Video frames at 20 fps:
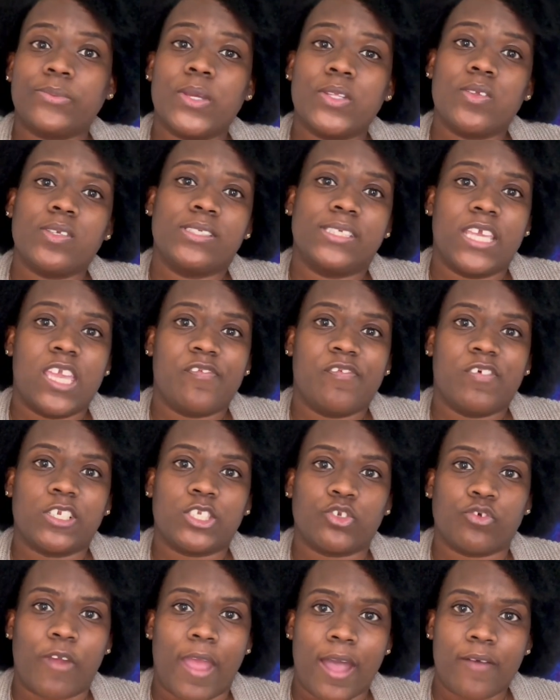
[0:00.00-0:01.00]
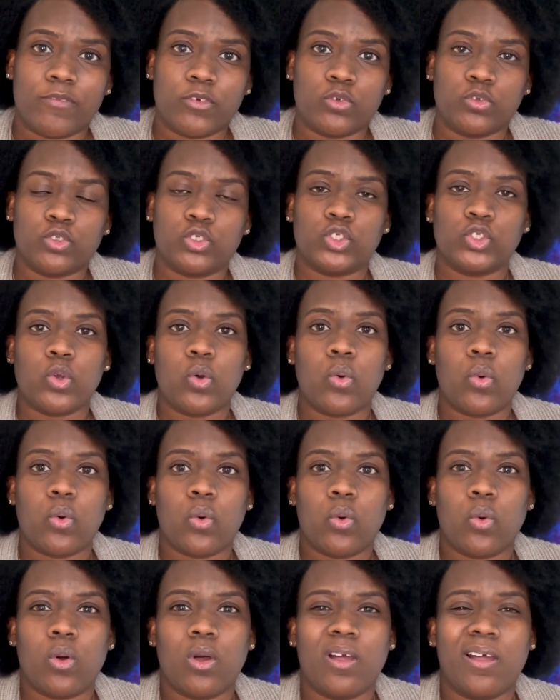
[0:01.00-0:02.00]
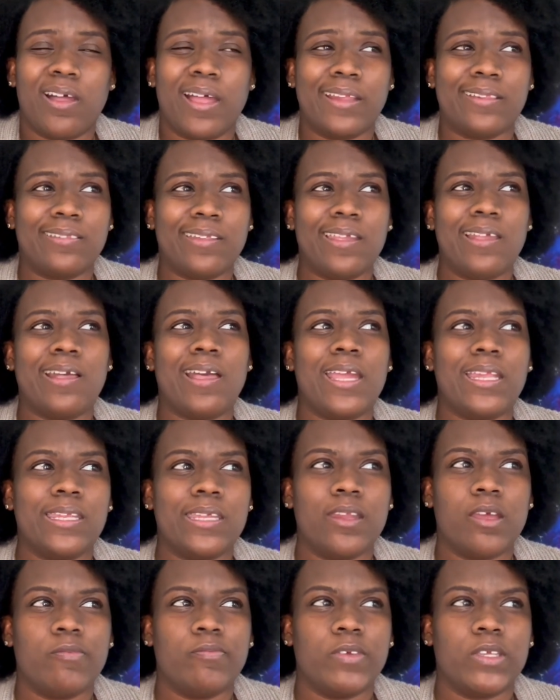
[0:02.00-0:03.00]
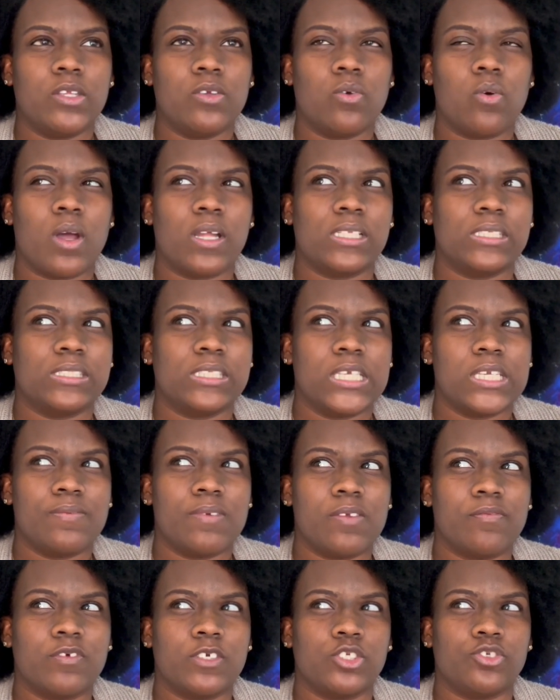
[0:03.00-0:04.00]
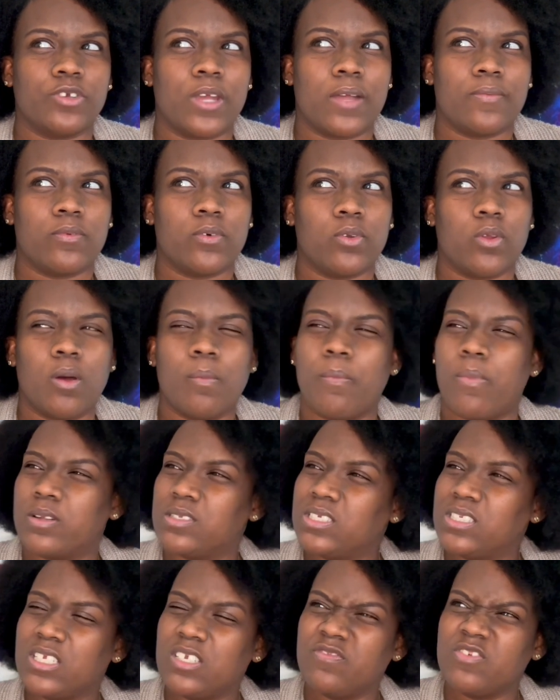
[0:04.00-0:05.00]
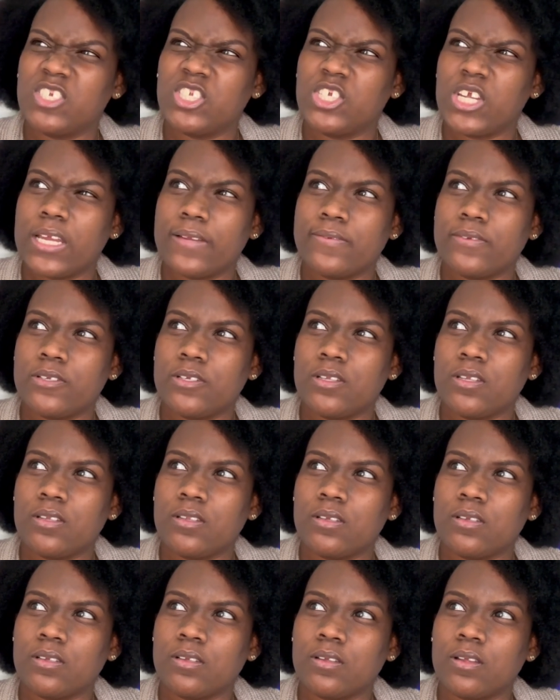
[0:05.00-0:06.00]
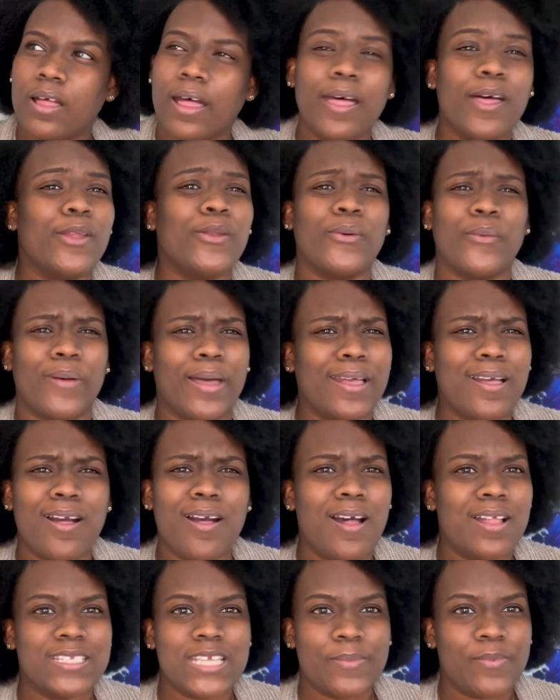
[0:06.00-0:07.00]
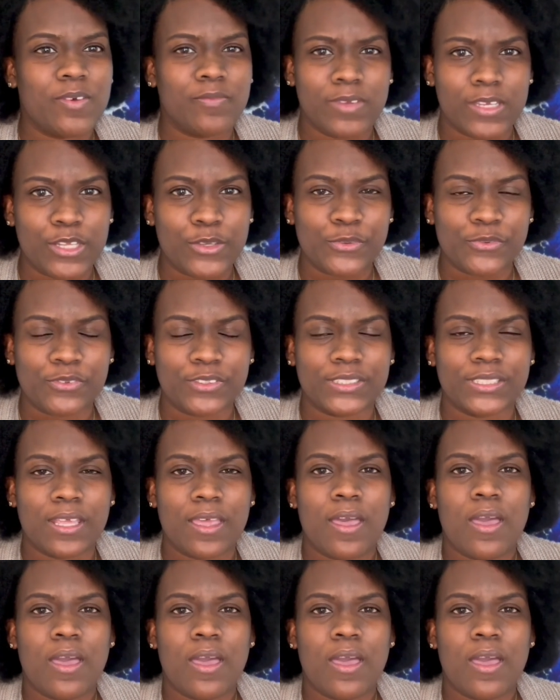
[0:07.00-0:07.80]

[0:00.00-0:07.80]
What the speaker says: way to save for travel. So I think I did a video on saving for travel or budgeting for travel. I don't know. I got all type of videos.